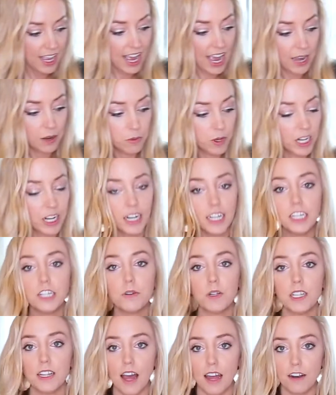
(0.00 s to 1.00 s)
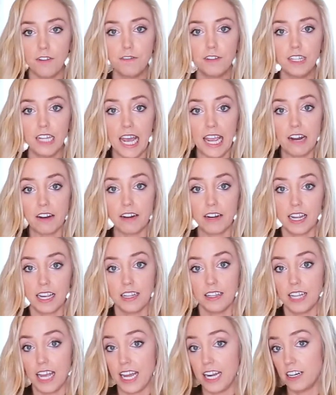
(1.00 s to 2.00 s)
And we're gonna do a lot of
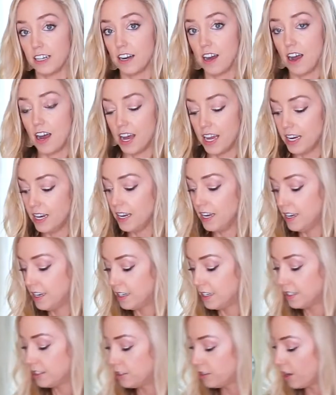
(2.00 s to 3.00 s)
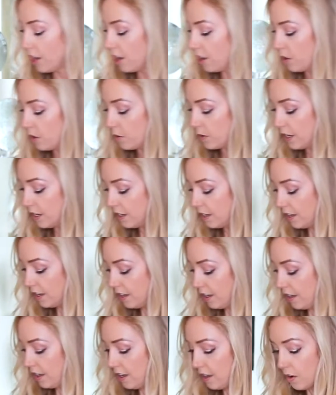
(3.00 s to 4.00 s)
layering later on. So
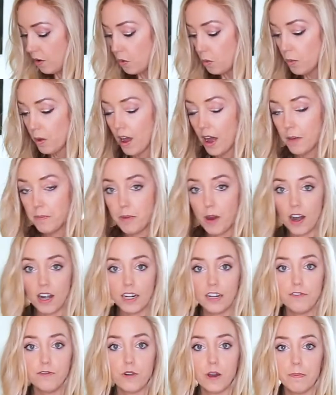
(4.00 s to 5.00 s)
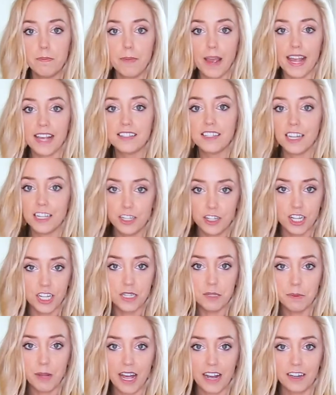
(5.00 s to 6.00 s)
a part of what makes a
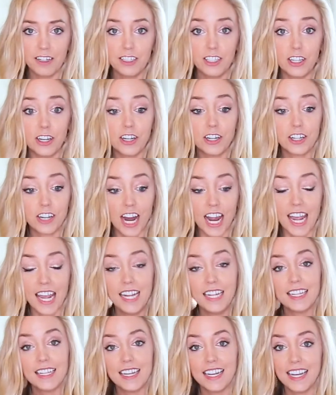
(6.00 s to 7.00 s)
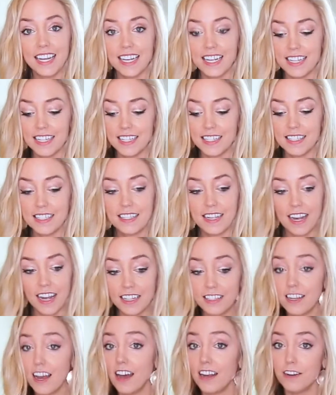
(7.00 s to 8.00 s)
cheese platter look great is a
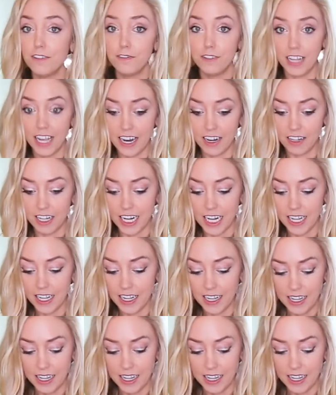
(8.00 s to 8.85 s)
ton of layering.